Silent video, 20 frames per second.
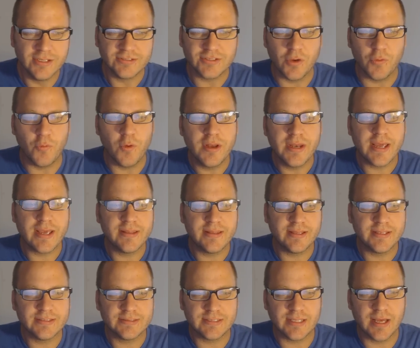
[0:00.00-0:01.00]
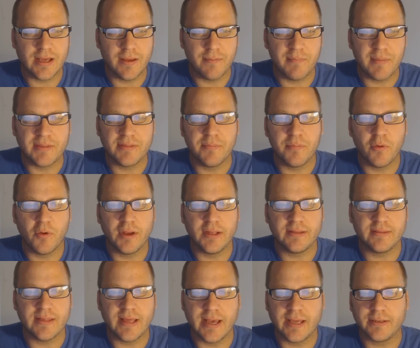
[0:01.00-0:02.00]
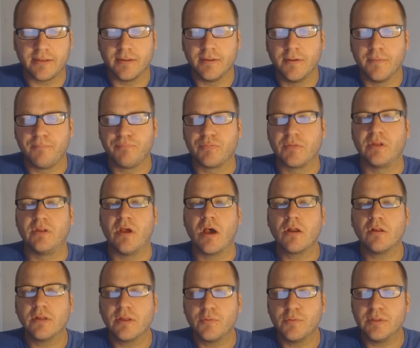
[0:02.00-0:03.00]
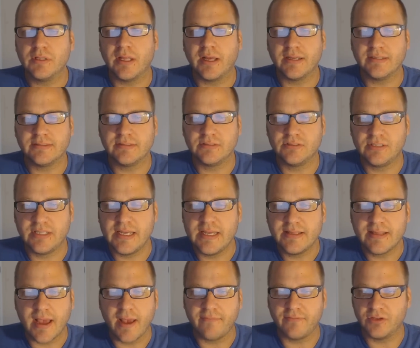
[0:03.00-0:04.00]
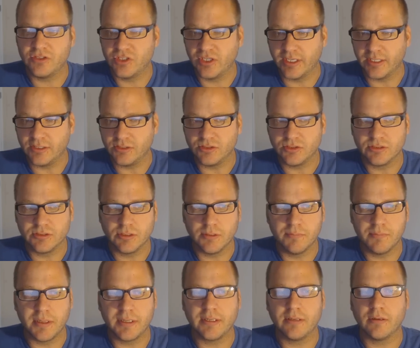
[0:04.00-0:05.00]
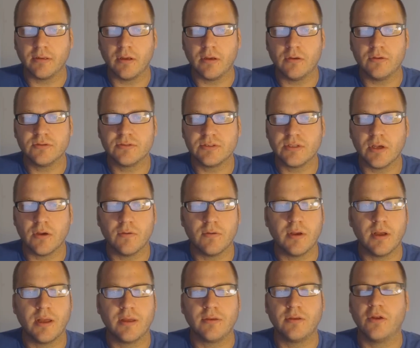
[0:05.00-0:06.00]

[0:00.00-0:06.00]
So one atheist made the point that not only would lions' teeth have to change, but also